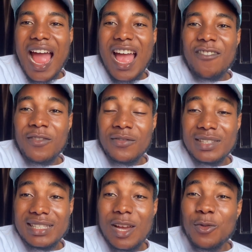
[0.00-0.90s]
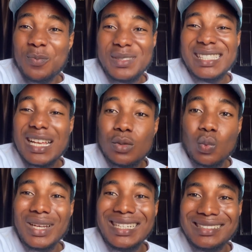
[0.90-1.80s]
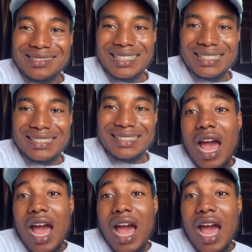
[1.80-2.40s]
I have 57% winning rate.